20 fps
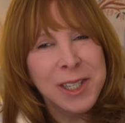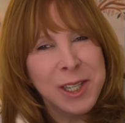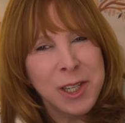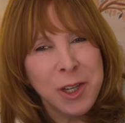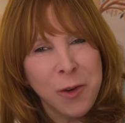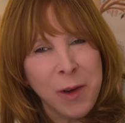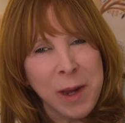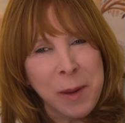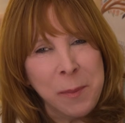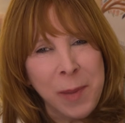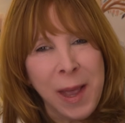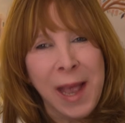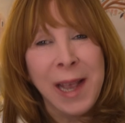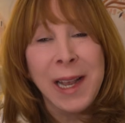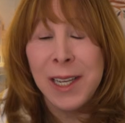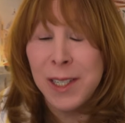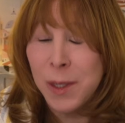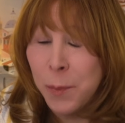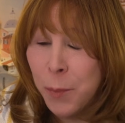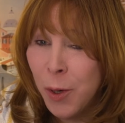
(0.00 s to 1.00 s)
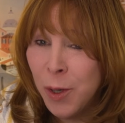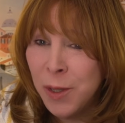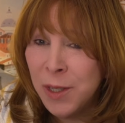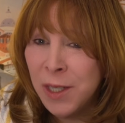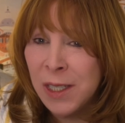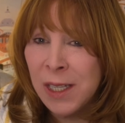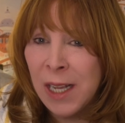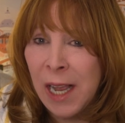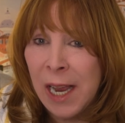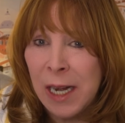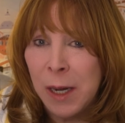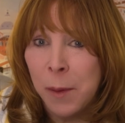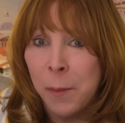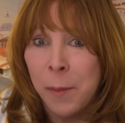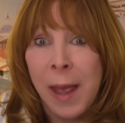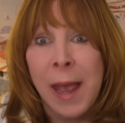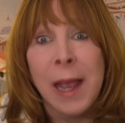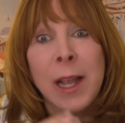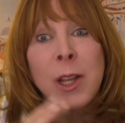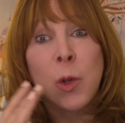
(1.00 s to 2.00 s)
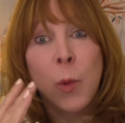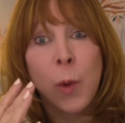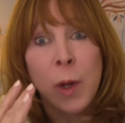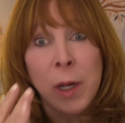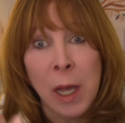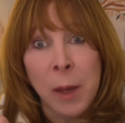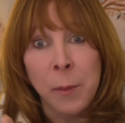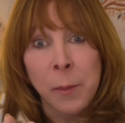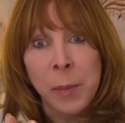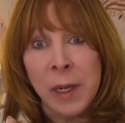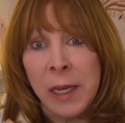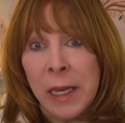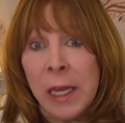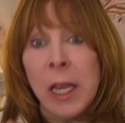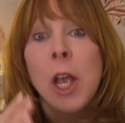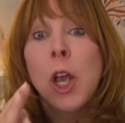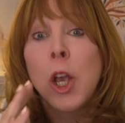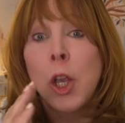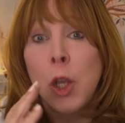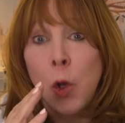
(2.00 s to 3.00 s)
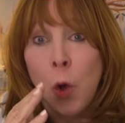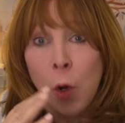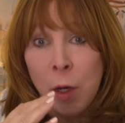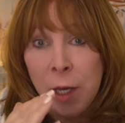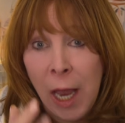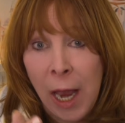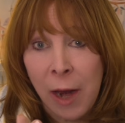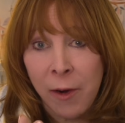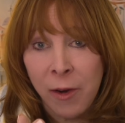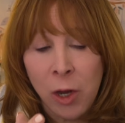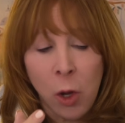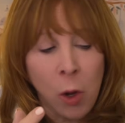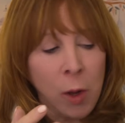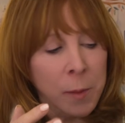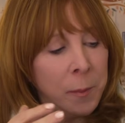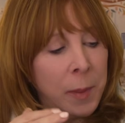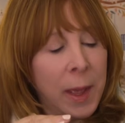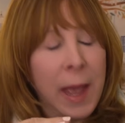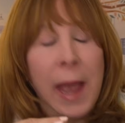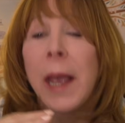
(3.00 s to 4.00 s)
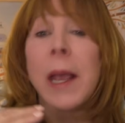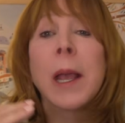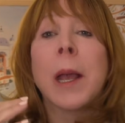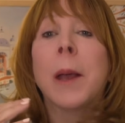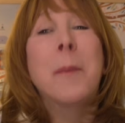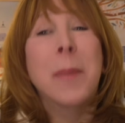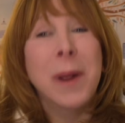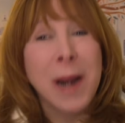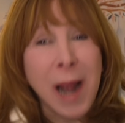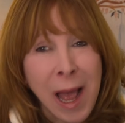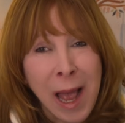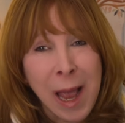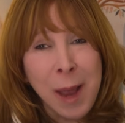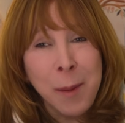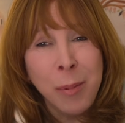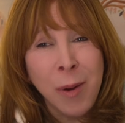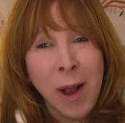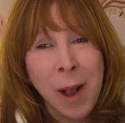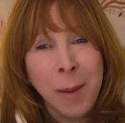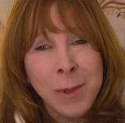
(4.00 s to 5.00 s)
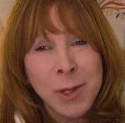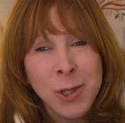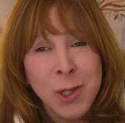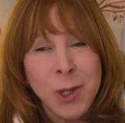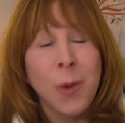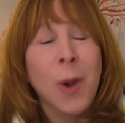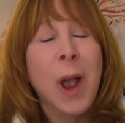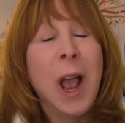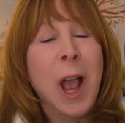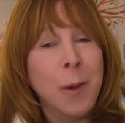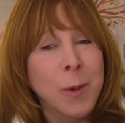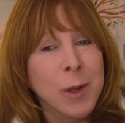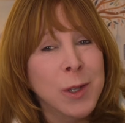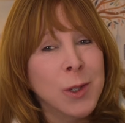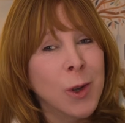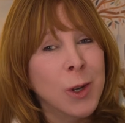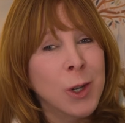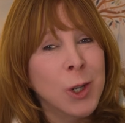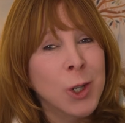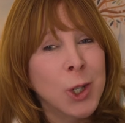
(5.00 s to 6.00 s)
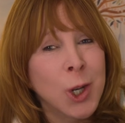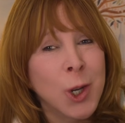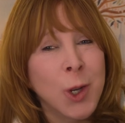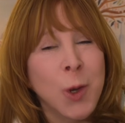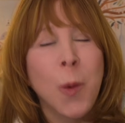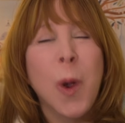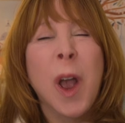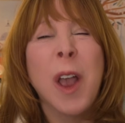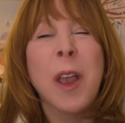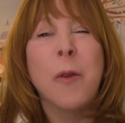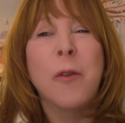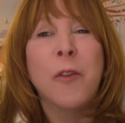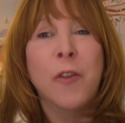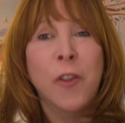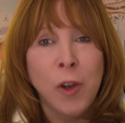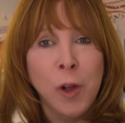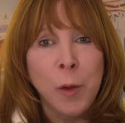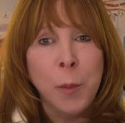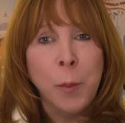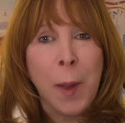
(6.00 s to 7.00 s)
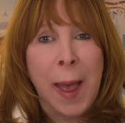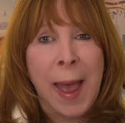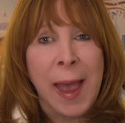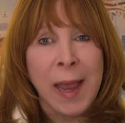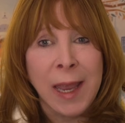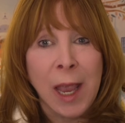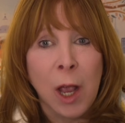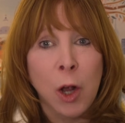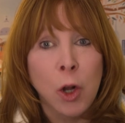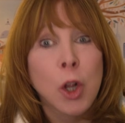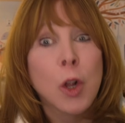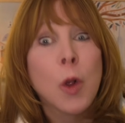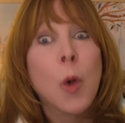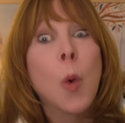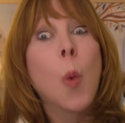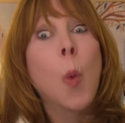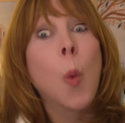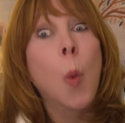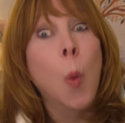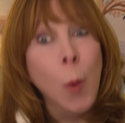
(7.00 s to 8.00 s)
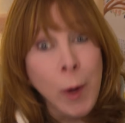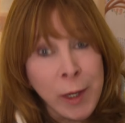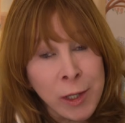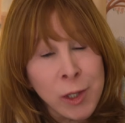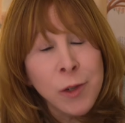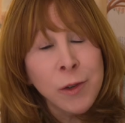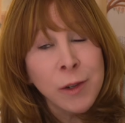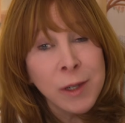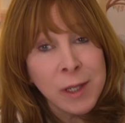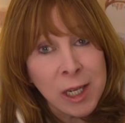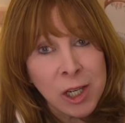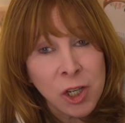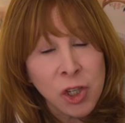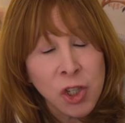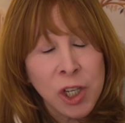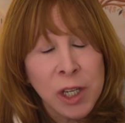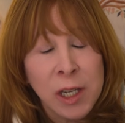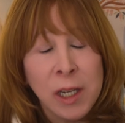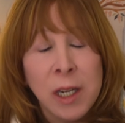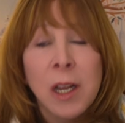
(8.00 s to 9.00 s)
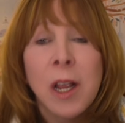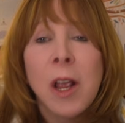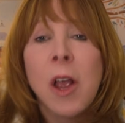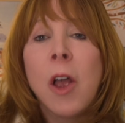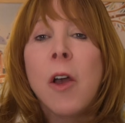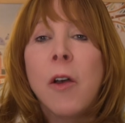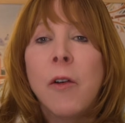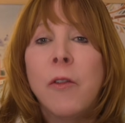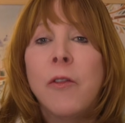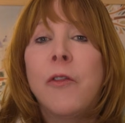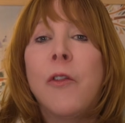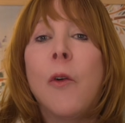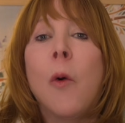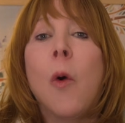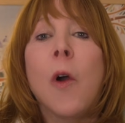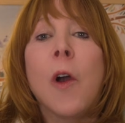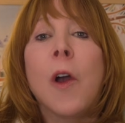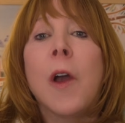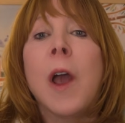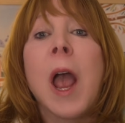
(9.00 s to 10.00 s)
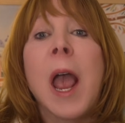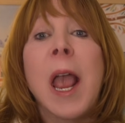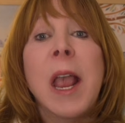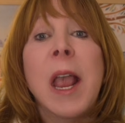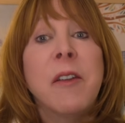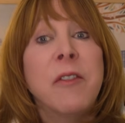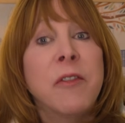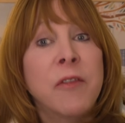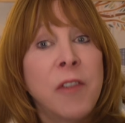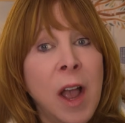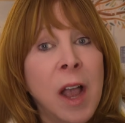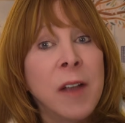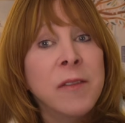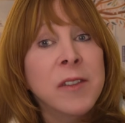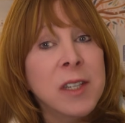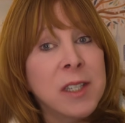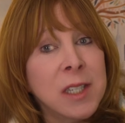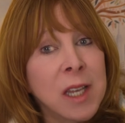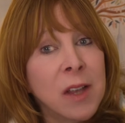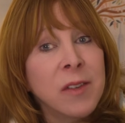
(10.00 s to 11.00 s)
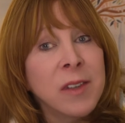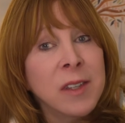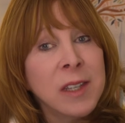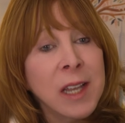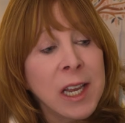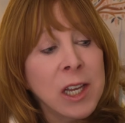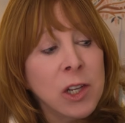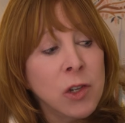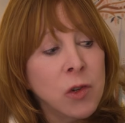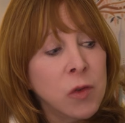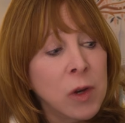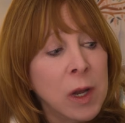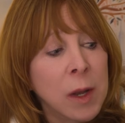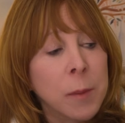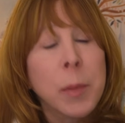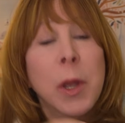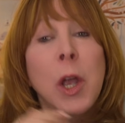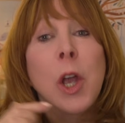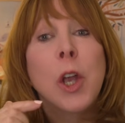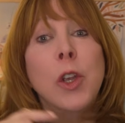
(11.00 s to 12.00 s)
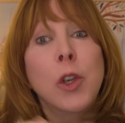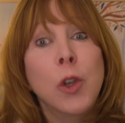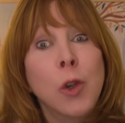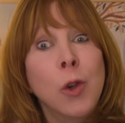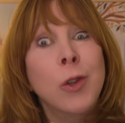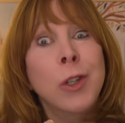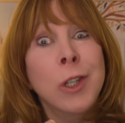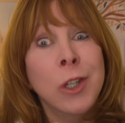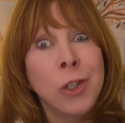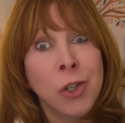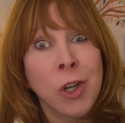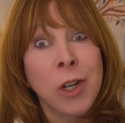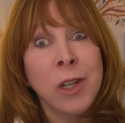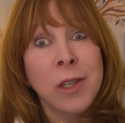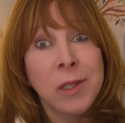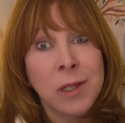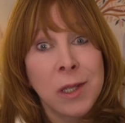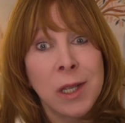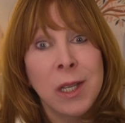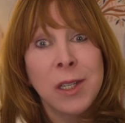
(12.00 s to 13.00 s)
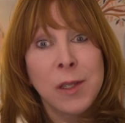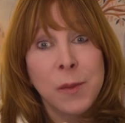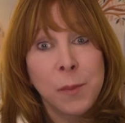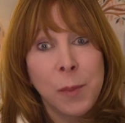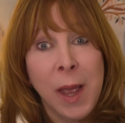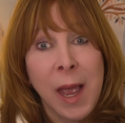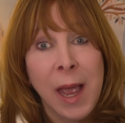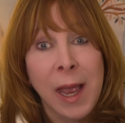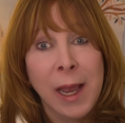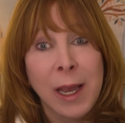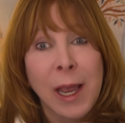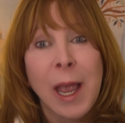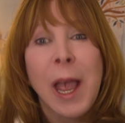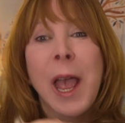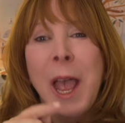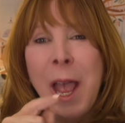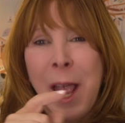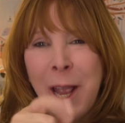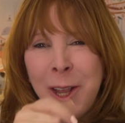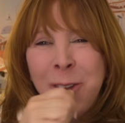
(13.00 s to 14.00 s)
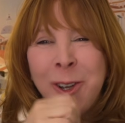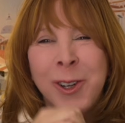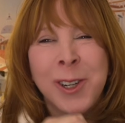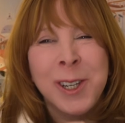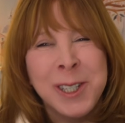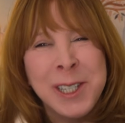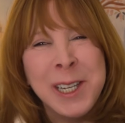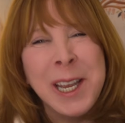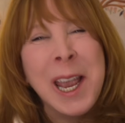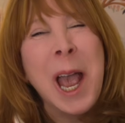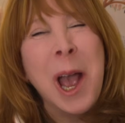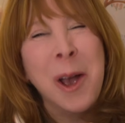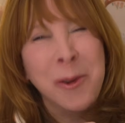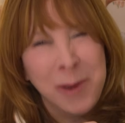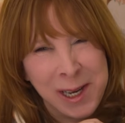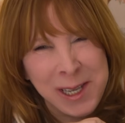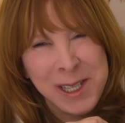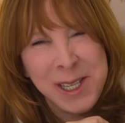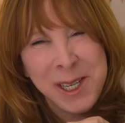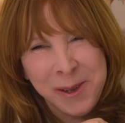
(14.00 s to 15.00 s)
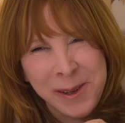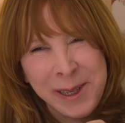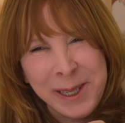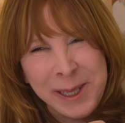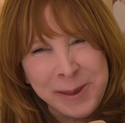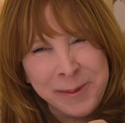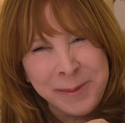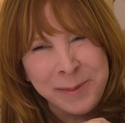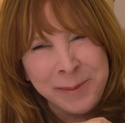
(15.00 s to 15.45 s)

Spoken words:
is a great bag. It's a personal item bag to accompany your carry-on bag. But I promised you I was going to show you a full Packout winter edition for a 5 to 7 day trip using just this bag. And you're going to see how I do it.